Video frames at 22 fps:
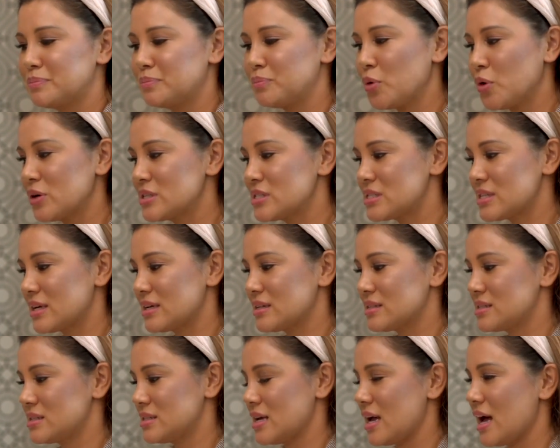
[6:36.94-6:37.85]
process
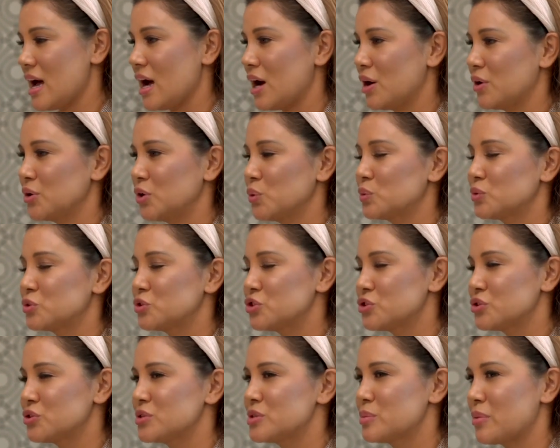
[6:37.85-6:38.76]
to how you would
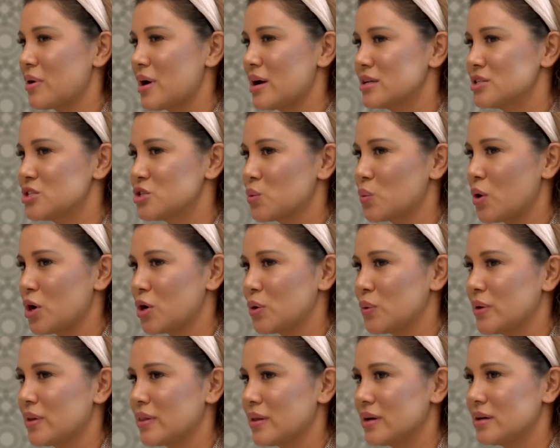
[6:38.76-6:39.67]
choose a brand to
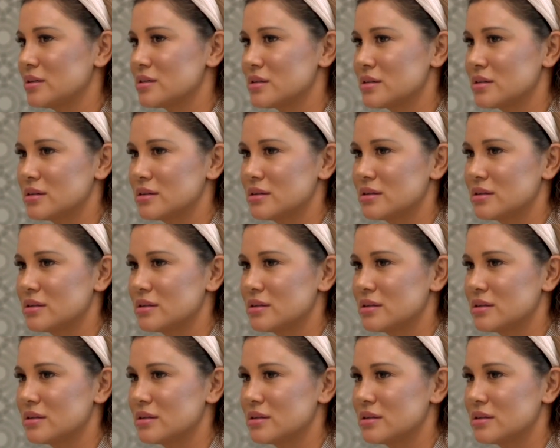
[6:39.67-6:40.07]
work with it?